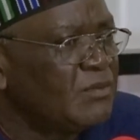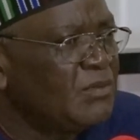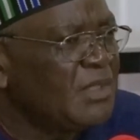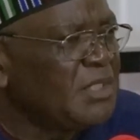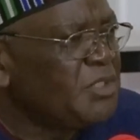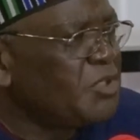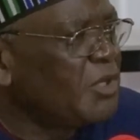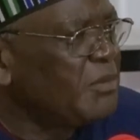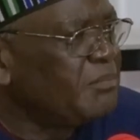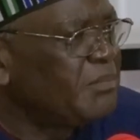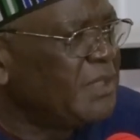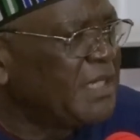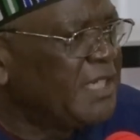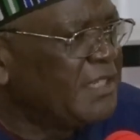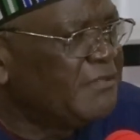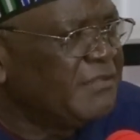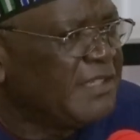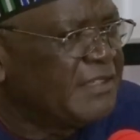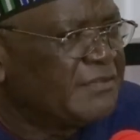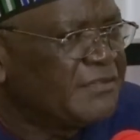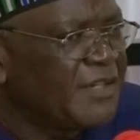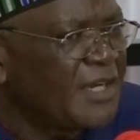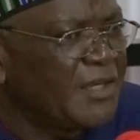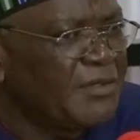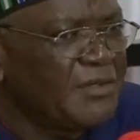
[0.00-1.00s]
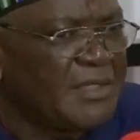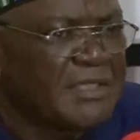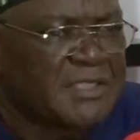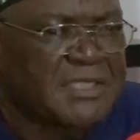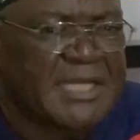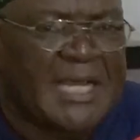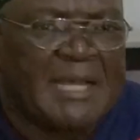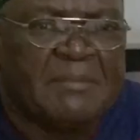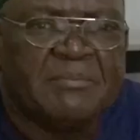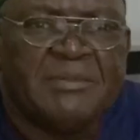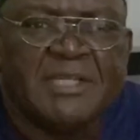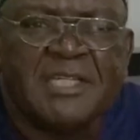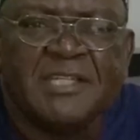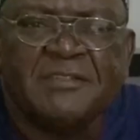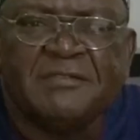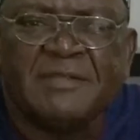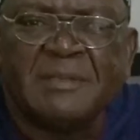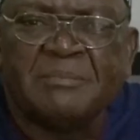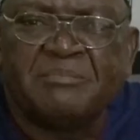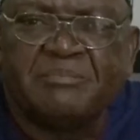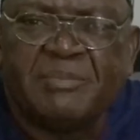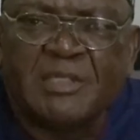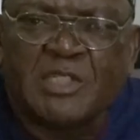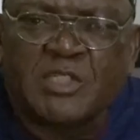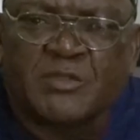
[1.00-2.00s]
Governor Ortom, however, appealed to
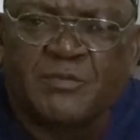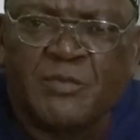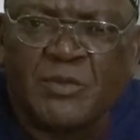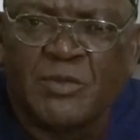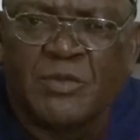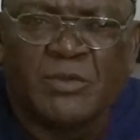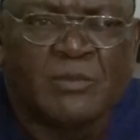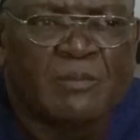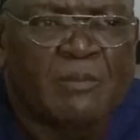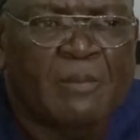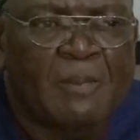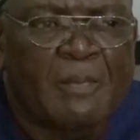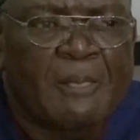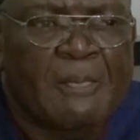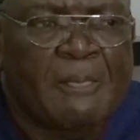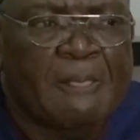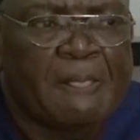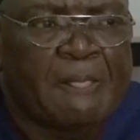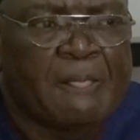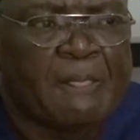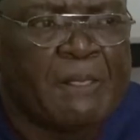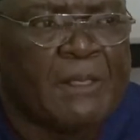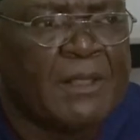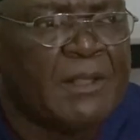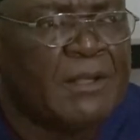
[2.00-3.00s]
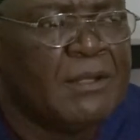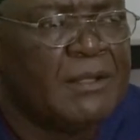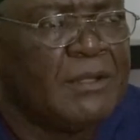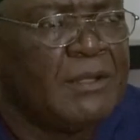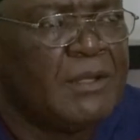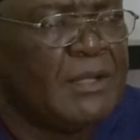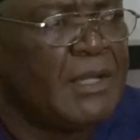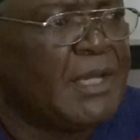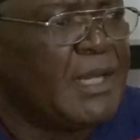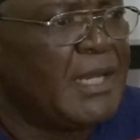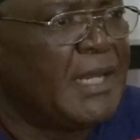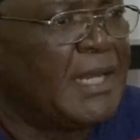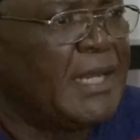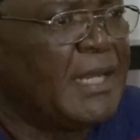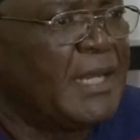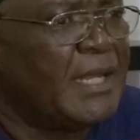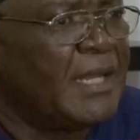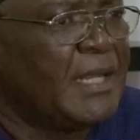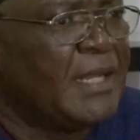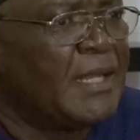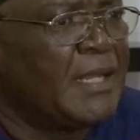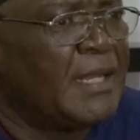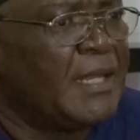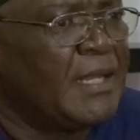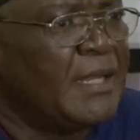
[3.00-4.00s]
agitators across the country
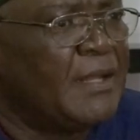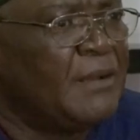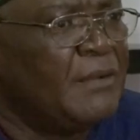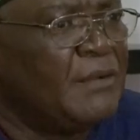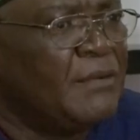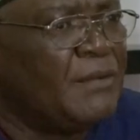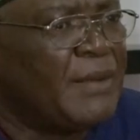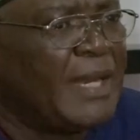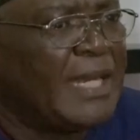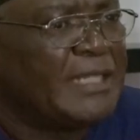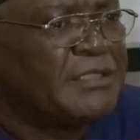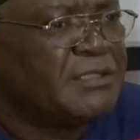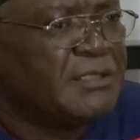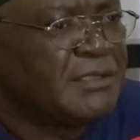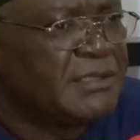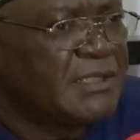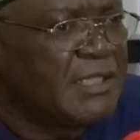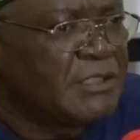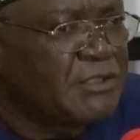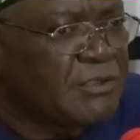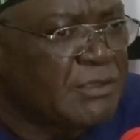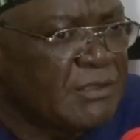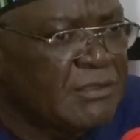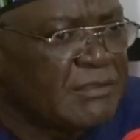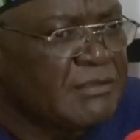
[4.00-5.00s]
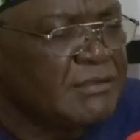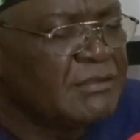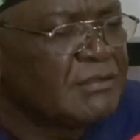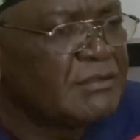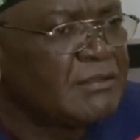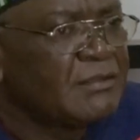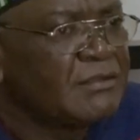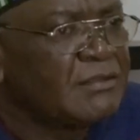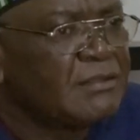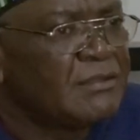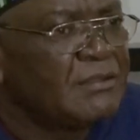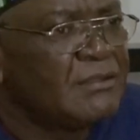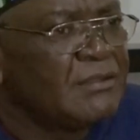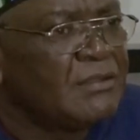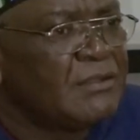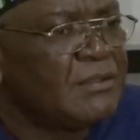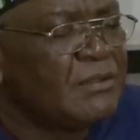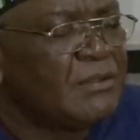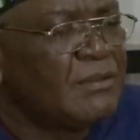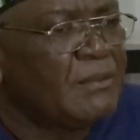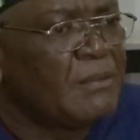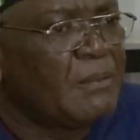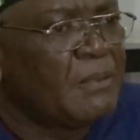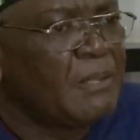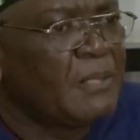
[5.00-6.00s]
to fight for their rights
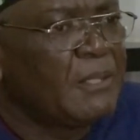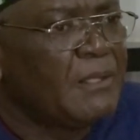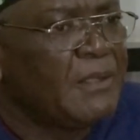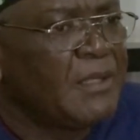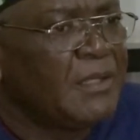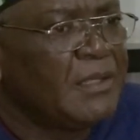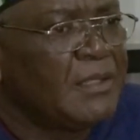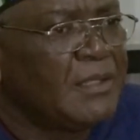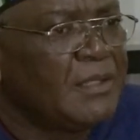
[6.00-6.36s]
peacefully.